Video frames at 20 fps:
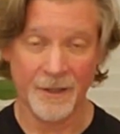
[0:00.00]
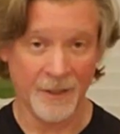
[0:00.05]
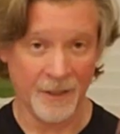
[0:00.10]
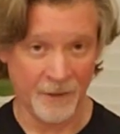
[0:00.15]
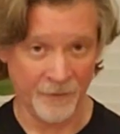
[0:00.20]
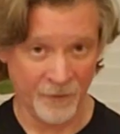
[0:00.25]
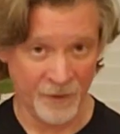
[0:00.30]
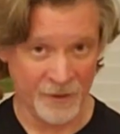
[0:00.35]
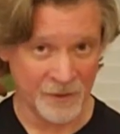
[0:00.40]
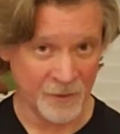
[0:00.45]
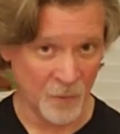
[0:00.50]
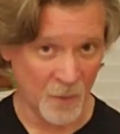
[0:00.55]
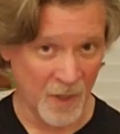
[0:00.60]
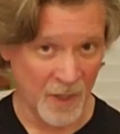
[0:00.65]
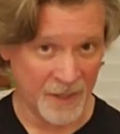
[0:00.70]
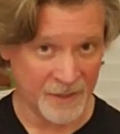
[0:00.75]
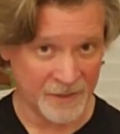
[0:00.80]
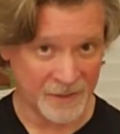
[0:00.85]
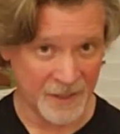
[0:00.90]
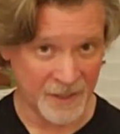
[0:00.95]
Now, the reason
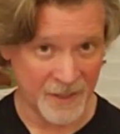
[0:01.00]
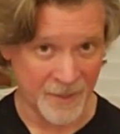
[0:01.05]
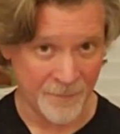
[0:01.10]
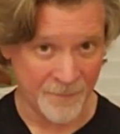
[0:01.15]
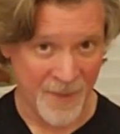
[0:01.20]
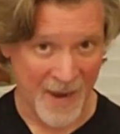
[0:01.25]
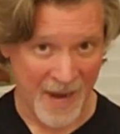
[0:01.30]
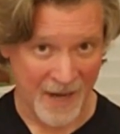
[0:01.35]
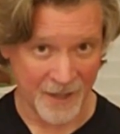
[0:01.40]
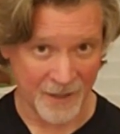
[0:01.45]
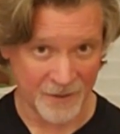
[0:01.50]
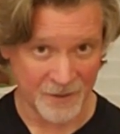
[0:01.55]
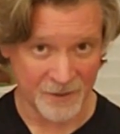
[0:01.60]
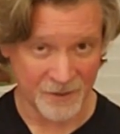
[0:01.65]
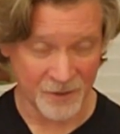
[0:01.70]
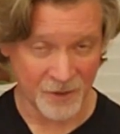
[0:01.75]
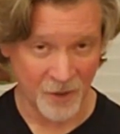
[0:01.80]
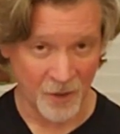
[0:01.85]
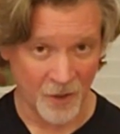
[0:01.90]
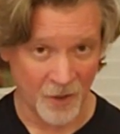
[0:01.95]
why I say the back of the
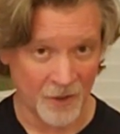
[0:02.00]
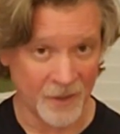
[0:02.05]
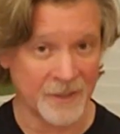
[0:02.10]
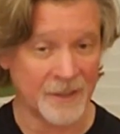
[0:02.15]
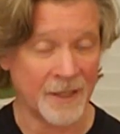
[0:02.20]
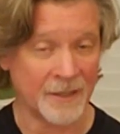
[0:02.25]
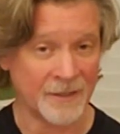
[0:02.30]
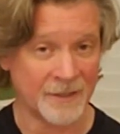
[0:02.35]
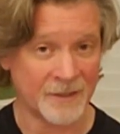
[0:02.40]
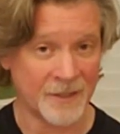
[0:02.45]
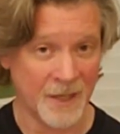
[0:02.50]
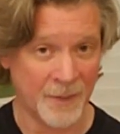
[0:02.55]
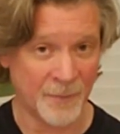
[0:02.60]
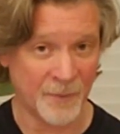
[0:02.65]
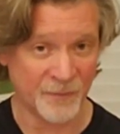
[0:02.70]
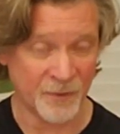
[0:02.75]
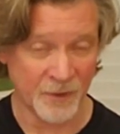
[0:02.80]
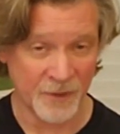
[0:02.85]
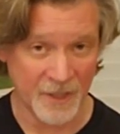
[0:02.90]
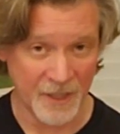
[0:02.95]
skull and not the top
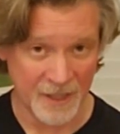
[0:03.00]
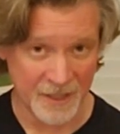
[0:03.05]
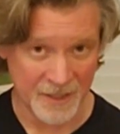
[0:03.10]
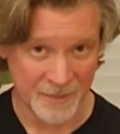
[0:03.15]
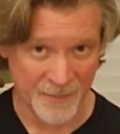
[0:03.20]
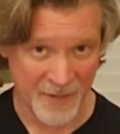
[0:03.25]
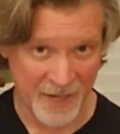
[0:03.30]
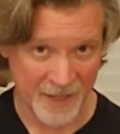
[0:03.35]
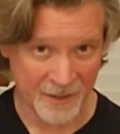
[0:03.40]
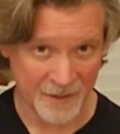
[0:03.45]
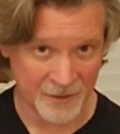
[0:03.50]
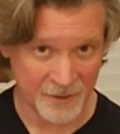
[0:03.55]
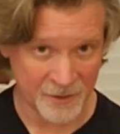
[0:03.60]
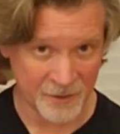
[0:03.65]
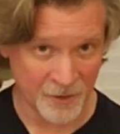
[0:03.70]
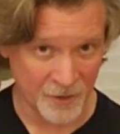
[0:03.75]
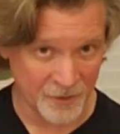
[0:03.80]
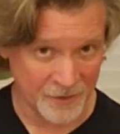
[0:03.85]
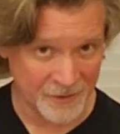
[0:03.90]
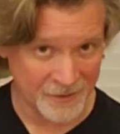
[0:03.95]
of your head, the back of the
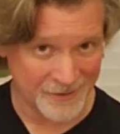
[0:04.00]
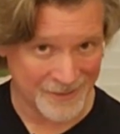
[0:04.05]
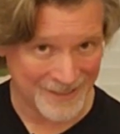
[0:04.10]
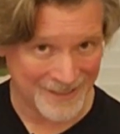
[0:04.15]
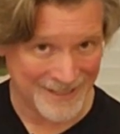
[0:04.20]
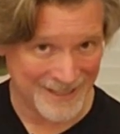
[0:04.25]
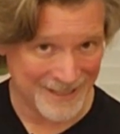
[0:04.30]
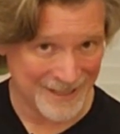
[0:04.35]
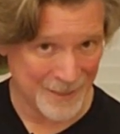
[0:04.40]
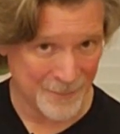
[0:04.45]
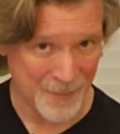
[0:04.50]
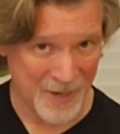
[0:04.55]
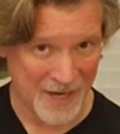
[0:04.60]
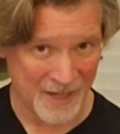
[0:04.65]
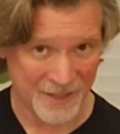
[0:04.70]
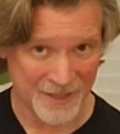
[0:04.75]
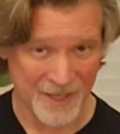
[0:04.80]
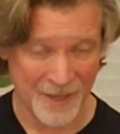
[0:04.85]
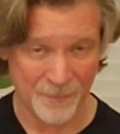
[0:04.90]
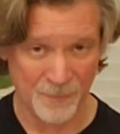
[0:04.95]
skull needs to hit the
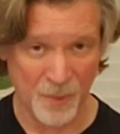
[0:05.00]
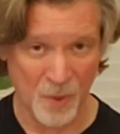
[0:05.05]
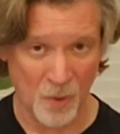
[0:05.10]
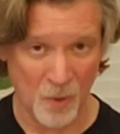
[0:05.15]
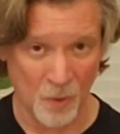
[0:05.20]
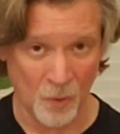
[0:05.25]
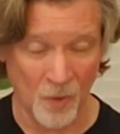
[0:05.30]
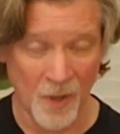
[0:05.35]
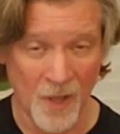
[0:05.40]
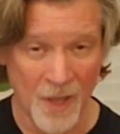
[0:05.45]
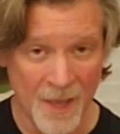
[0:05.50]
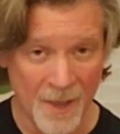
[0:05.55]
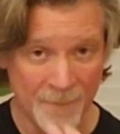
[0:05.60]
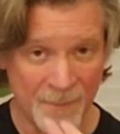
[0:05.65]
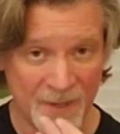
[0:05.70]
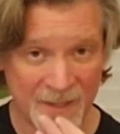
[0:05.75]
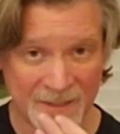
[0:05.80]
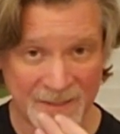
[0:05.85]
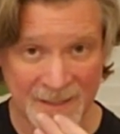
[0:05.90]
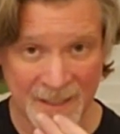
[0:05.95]
back of that pole
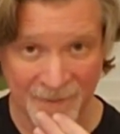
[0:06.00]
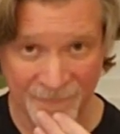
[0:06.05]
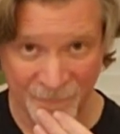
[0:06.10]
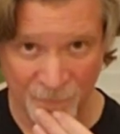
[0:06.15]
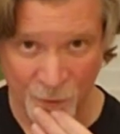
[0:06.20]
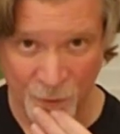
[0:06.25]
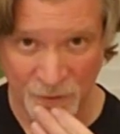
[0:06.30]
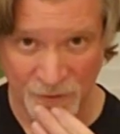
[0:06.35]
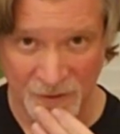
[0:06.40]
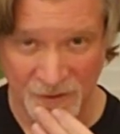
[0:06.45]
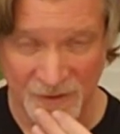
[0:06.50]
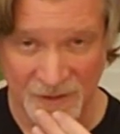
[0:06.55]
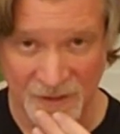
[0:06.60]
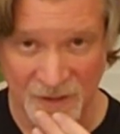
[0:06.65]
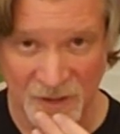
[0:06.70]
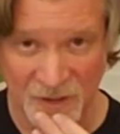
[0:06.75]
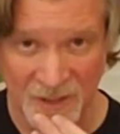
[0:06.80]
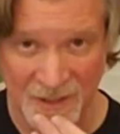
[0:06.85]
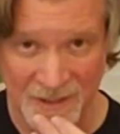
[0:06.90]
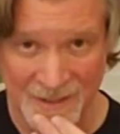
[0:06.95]
because that forces the
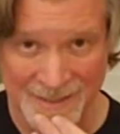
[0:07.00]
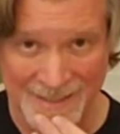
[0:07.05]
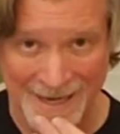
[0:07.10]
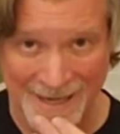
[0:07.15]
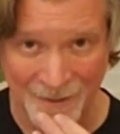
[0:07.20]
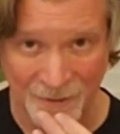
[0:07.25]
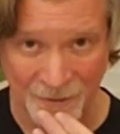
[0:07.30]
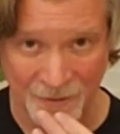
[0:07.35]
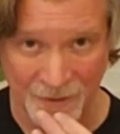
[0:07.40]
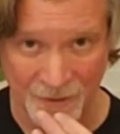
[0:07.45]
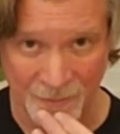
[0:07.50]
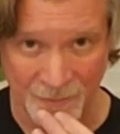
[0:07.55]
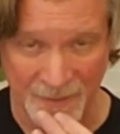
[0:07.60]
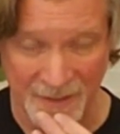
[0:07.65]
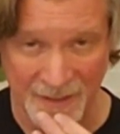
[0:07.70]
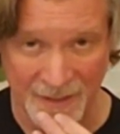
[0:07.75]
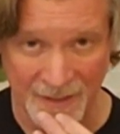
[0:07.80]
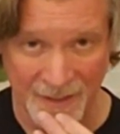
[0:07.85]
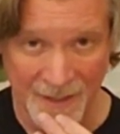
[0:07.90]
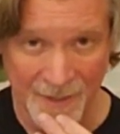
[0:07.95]
chin down a little
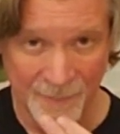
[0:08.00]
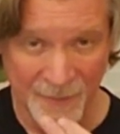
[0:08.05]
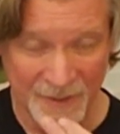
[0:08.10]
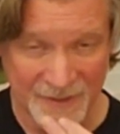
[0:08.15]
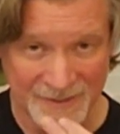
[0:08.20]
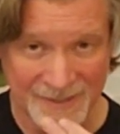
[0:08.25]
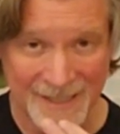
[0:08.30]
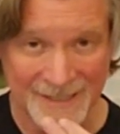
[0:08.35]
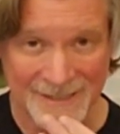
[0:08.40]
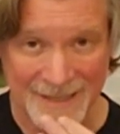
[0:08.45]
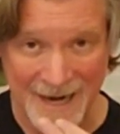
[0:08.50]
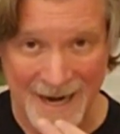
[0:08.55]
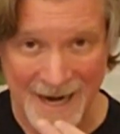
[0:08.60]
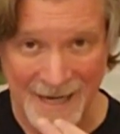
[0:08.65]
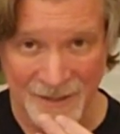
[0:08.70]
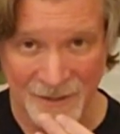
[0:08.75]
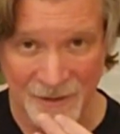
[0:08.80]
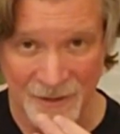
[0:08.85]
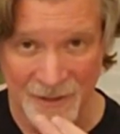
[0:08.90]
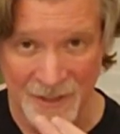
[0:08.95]
bit, because that's
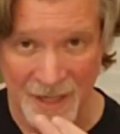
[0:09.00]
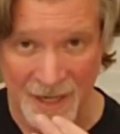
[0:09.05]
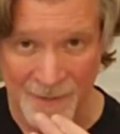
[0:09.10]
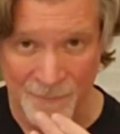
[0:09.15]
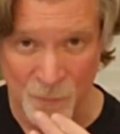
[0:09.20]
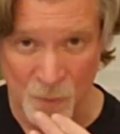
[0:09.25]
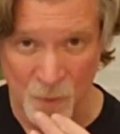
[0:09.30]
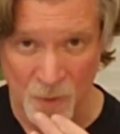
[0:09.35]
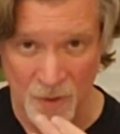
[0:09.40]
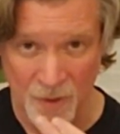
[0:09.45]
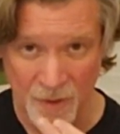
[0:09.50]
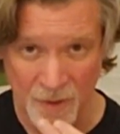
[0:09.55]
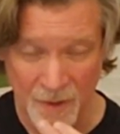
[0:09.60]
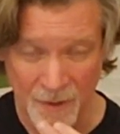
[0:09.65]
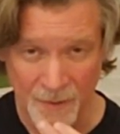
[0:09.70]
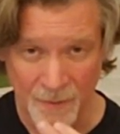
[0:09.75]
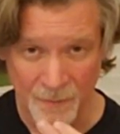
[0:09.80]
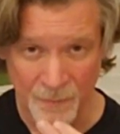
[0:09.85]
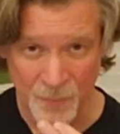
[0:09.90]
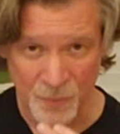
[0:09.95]
actually a more
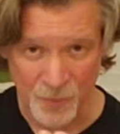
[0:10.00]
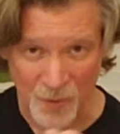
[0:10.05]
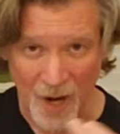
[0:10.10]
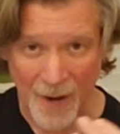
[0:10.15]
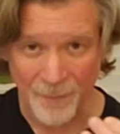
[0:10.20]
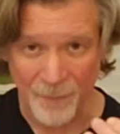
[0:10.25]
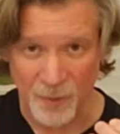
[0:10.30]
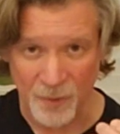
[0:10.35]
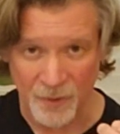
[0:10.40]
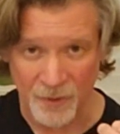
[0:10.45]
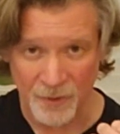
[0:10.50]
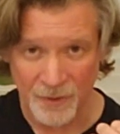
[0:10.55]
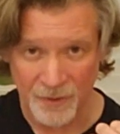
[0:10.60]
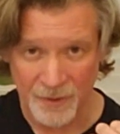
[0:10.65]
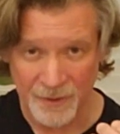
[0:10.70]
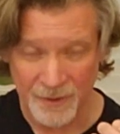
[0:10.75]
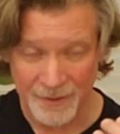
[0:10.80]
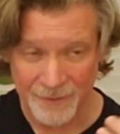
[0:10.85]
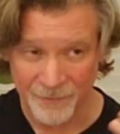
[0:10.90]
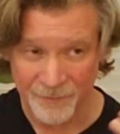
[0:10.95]
proper,
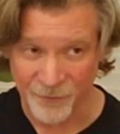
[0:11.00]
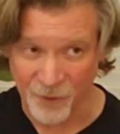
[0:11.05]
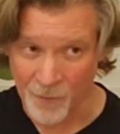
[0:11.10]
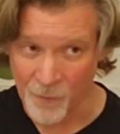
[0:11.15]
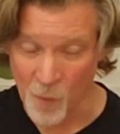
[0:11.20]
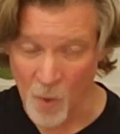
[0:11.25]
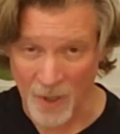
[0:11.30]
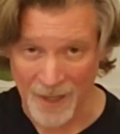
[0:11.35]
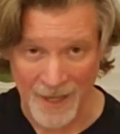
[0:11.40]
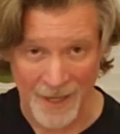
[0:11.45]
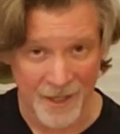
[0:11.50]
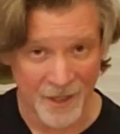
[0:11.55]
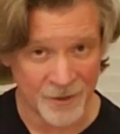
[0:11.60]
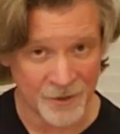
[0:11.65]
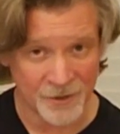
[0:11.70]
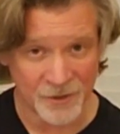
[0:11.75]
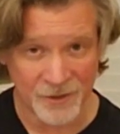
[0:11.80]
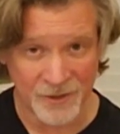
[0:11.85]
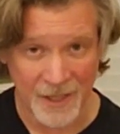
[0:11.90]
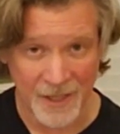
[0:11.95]
from what I
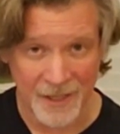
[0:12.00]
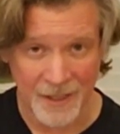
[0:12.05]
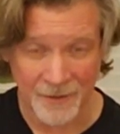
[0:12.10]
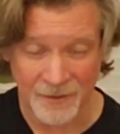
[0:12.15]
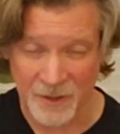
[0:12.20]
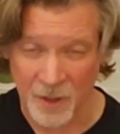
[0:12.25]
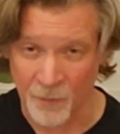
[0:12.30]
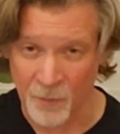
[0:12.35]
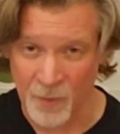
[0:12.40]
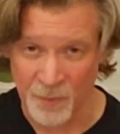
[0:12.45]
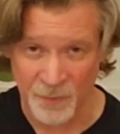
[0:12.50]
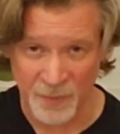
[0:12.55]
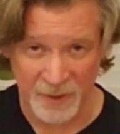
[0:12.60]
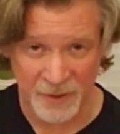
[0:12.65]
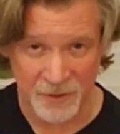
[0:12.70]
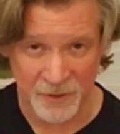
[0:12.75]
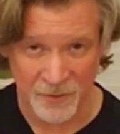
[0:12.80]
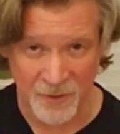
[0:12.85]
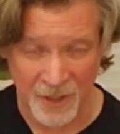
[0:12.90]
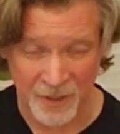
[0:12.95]
understand, and someone
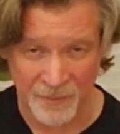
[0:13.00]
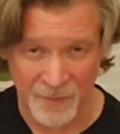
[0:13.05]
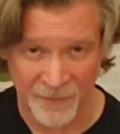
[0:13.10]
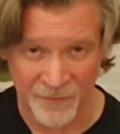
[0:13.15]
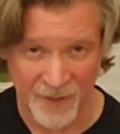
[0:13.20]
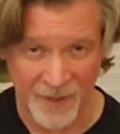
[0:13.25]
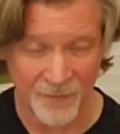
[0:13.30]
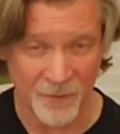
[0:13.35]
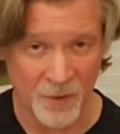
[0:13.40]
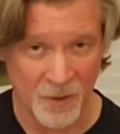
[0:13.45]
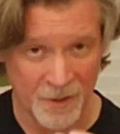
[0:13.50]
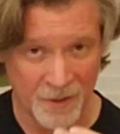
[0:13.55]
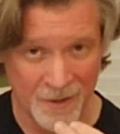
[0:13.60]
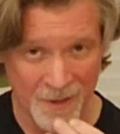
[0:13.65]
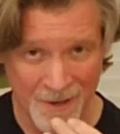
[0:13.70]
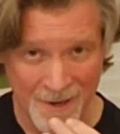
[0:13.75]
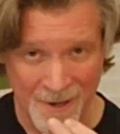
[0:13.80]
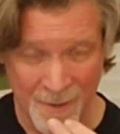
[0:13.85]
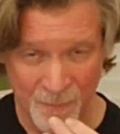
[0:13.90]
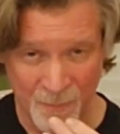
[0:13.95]
please correct me if I'm wrong,
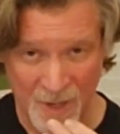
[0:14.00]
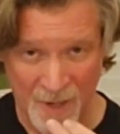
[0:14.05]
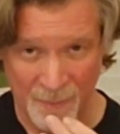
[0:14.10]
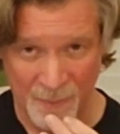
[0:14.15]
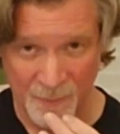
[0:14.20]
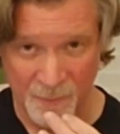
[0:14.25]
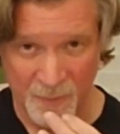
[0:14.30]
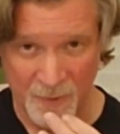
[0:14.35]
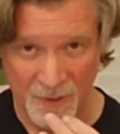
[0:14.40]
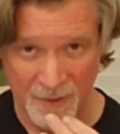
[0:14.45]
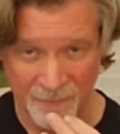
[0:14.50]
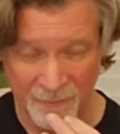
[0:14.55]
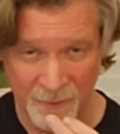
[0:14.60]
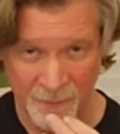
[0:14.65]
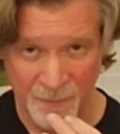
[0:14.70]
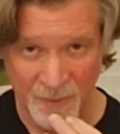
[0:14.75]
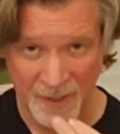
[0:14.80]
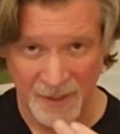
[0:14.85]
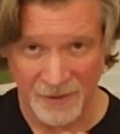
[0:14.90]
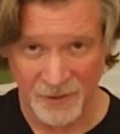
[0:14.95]
proper part of
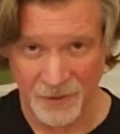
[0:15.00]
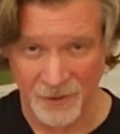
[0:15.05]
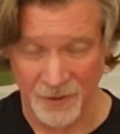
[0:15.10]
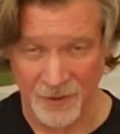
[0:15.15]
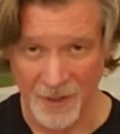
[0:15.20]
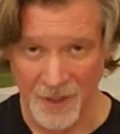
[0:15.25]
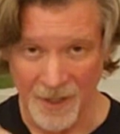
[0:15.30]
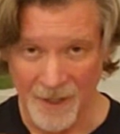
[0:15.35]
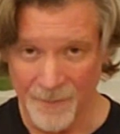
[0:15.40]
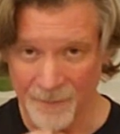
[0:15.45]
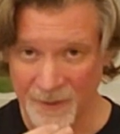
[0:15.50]
your posture.